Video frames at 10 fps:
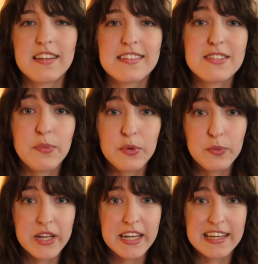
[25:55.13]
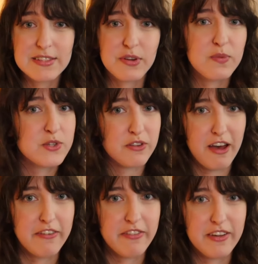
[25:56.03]
Summerween is from July
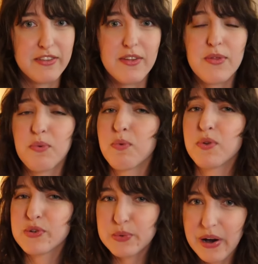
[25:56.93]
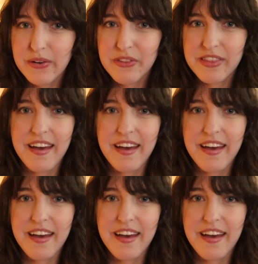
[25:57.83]
5th through the 12th,